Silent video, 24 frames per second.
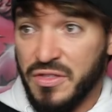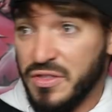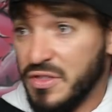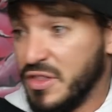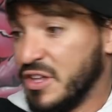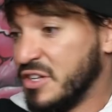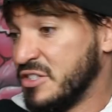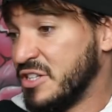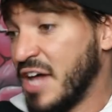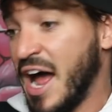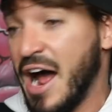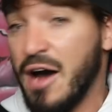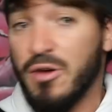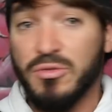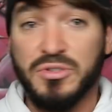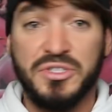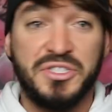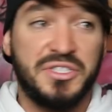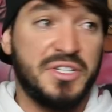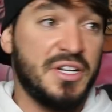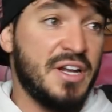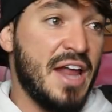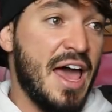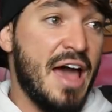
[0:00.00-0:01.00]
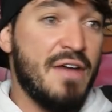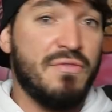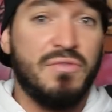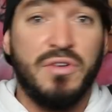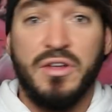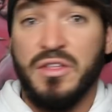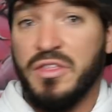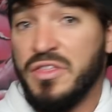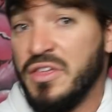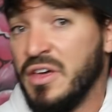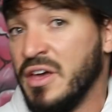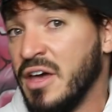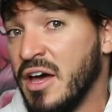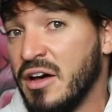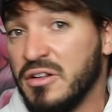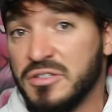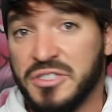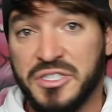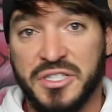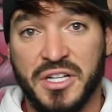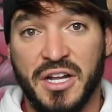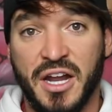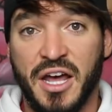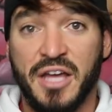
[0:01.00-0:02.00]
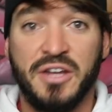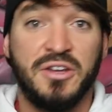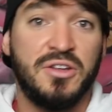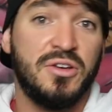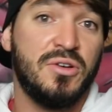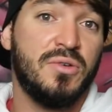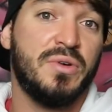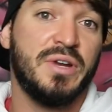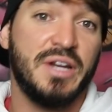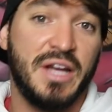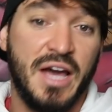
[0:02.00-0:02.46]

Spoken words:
this house and everything else that I do,